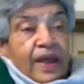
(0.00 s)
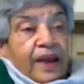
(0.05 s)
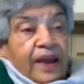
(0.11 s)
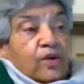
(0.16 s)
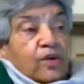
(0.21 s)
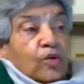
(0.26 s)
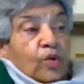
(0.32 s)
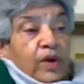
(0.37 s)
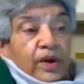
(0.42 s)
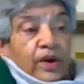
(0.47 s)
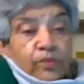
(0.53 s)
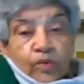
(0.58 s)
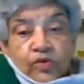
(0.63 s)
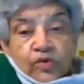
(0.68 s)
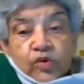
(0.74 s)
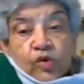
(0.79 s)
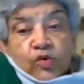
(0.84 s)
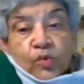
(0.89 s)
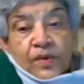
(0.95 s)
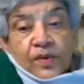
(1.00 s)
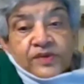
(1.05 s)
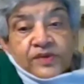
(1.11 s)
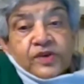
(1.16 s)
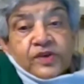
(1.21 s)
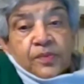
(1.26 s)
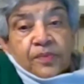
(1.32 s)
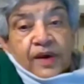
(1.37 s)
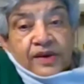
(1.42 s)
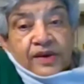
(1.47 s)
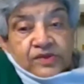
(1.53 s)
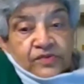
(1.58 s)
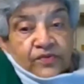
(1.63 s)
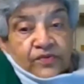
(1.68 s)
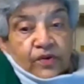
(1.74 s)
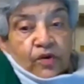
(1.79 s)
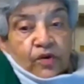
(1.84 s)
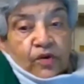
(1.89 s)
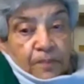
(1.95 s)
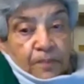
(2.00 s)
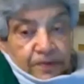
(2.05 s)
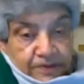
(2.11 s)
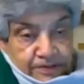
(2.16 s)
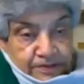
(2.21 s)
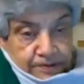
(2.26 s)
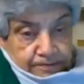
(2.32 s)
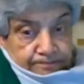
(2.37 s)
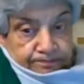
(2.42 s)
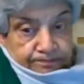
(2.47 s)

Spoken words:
you look at what your domestic price of a crop is.